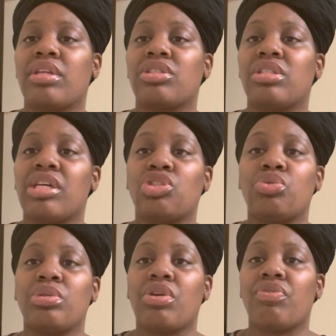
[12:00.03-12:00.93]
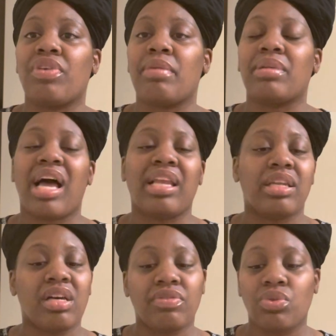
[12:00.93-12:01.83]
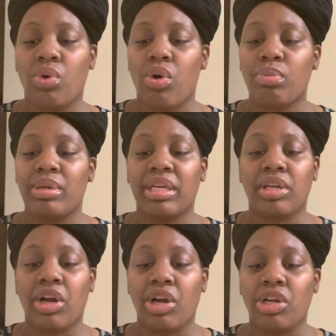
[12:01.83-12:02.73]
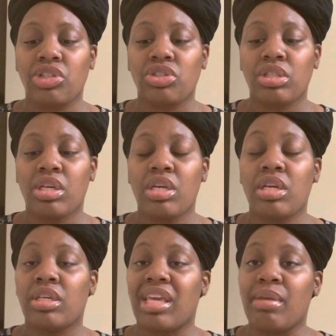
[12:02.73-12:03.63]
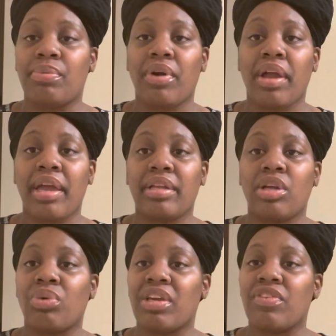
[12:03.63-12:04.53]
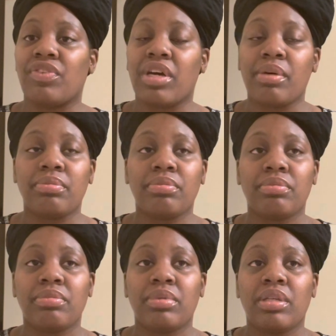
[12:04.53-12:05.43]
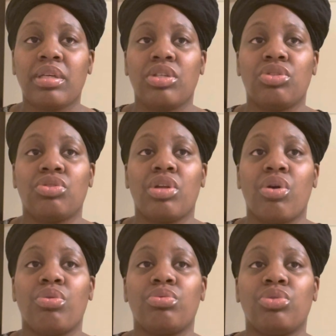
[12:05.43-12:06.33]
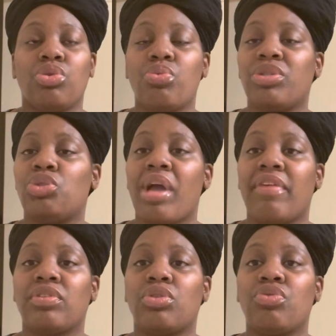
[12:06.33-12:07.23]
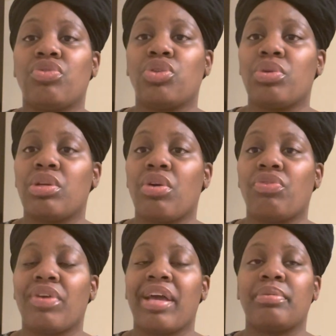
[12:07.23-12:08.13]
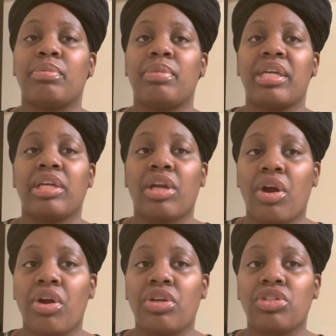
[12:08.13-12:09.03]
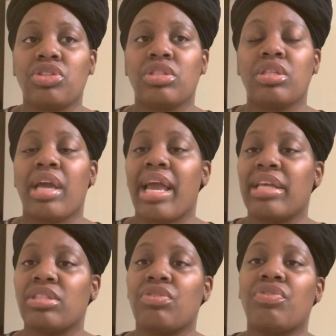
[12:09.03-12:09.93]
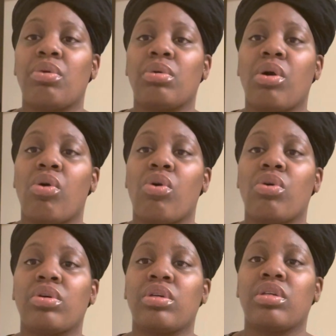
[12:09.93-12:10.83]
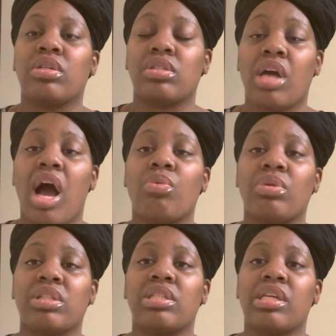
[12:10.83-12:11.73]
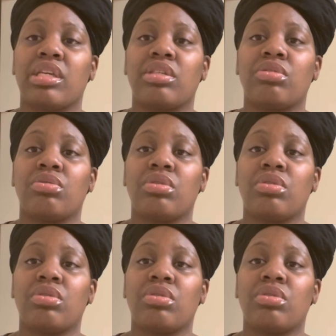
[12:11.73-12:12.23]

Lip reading: to touch you and your family. I love you all. Be encouraged. Keep praying. Don't give up. You know, do what you have to do for you and your family. Be encouraged. Answer the phone call because God wants to hear you.